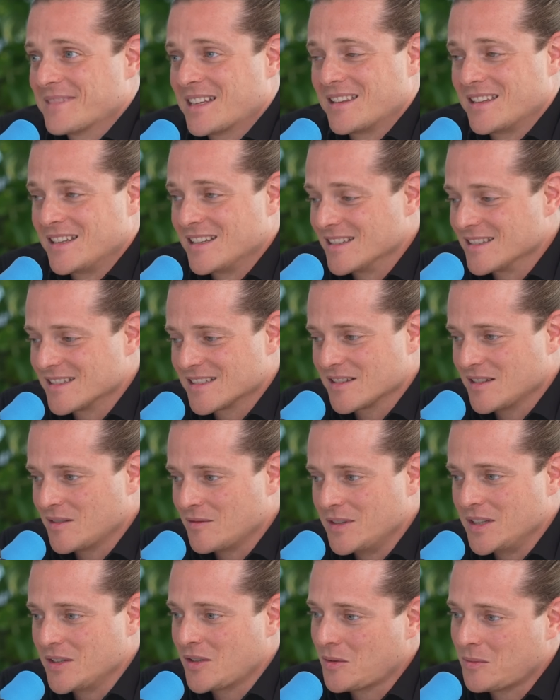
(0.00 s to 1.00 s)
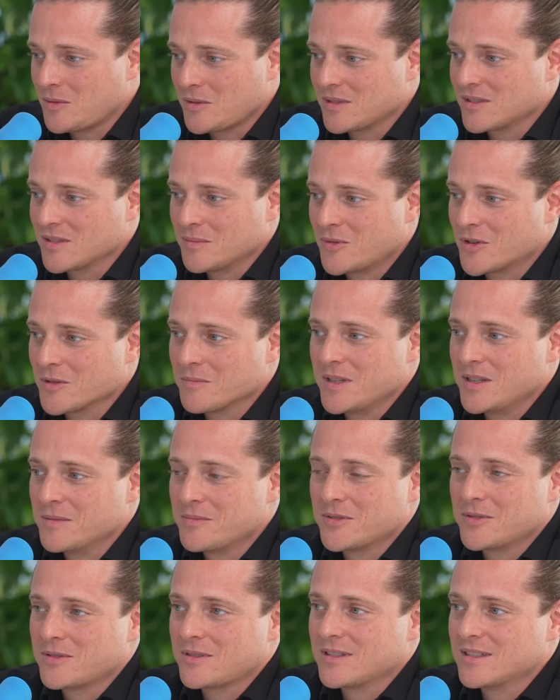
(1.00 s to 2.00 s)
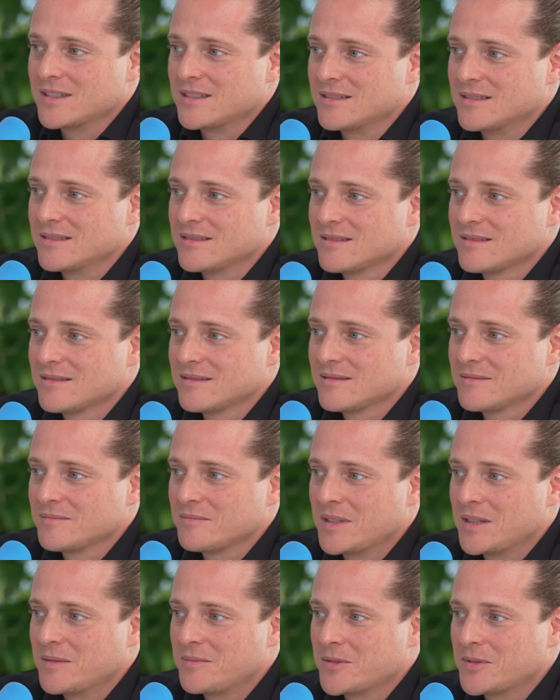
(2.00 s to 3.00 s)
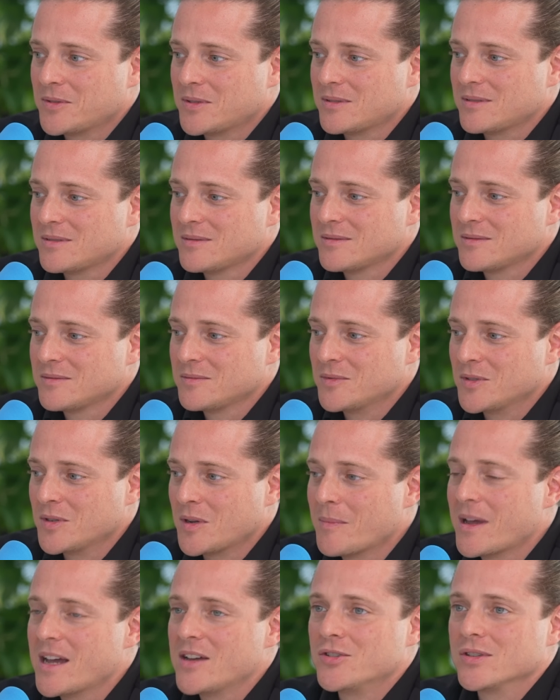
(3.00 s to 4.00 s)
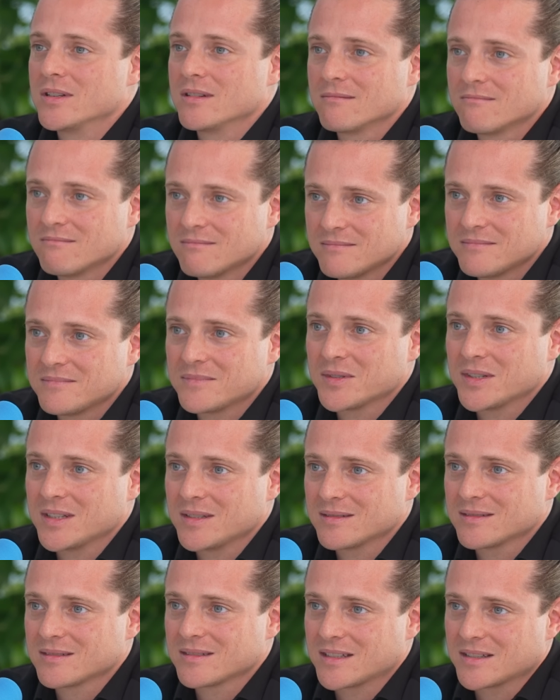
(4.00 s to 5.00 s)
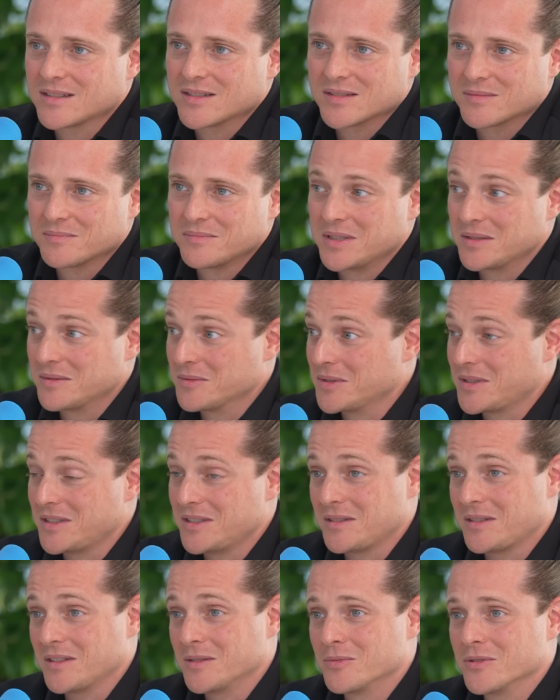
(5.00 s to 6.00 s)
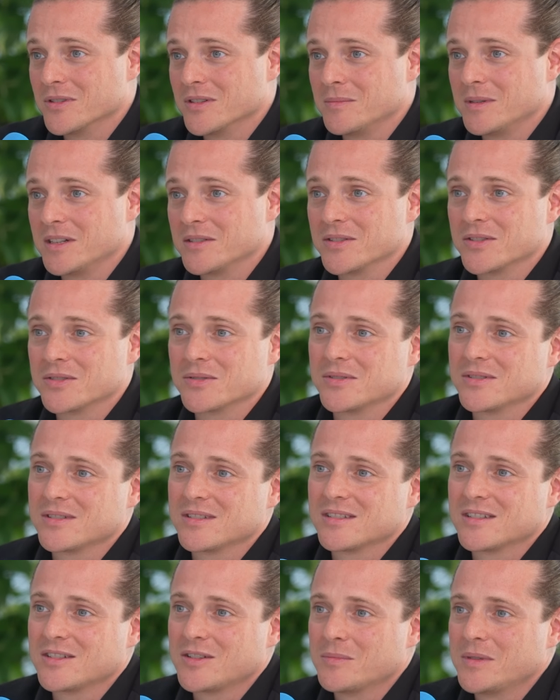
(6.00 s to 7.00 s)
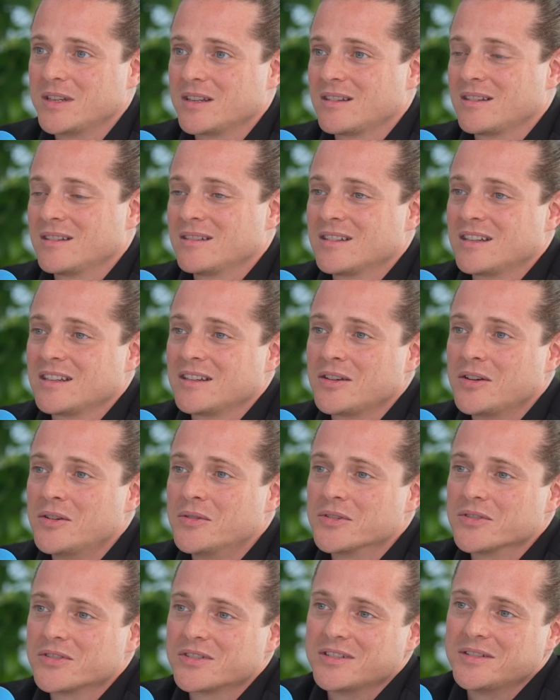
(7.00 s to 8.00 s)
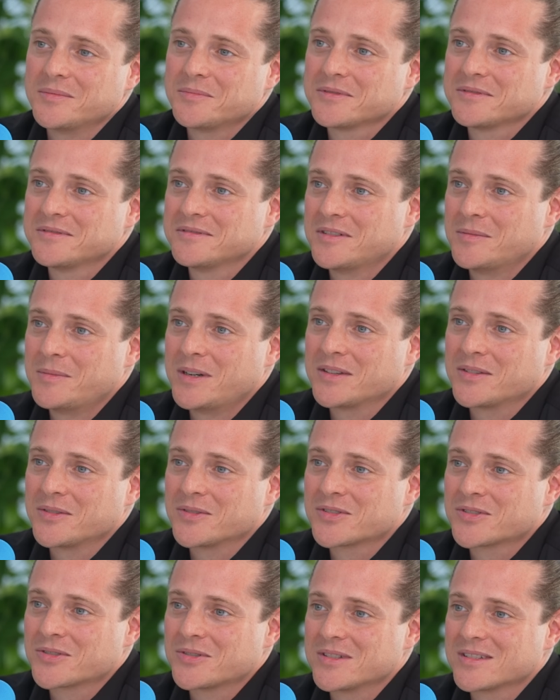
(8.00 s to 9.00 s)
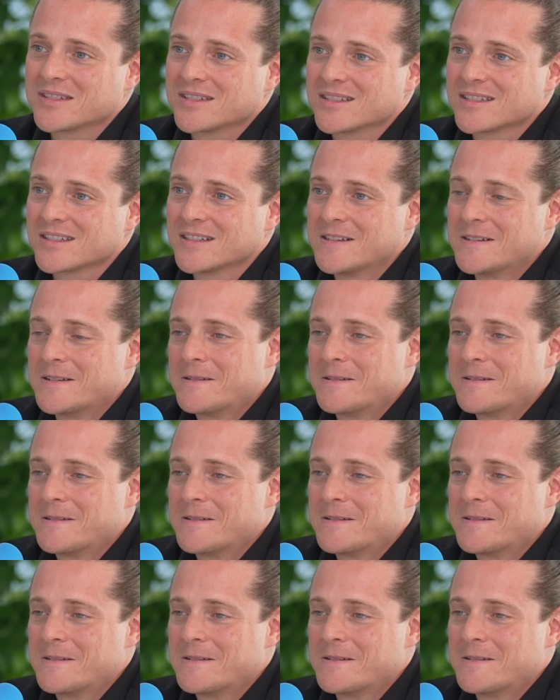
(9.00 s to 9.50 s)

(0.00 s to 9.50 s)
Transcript: I think it's available to more people than people would imagine, right? Like just being really deliberate about the choices that you're making and taking ownership about those choices,